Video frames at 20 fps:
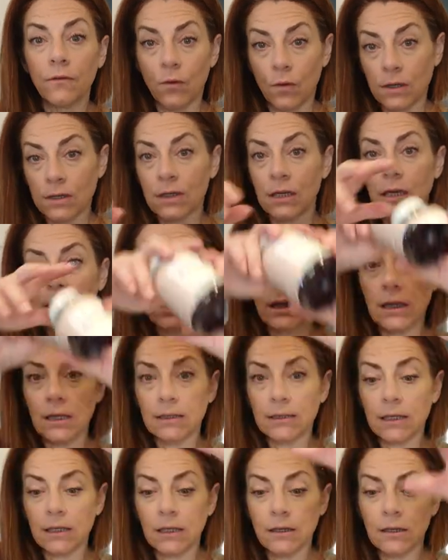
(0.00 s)
14
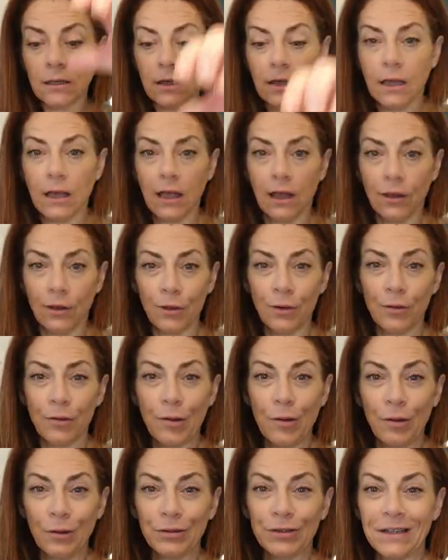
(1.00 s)
Easy Hello
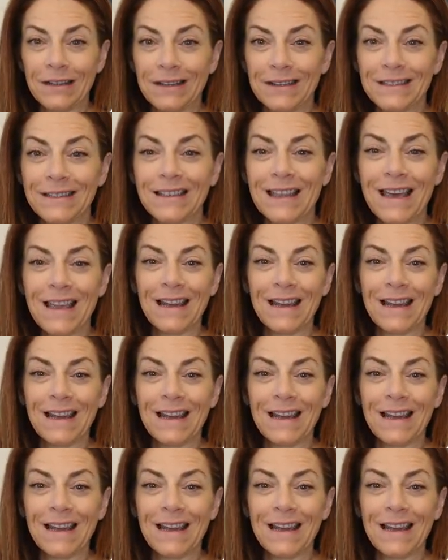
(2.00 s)
Goal Jeans,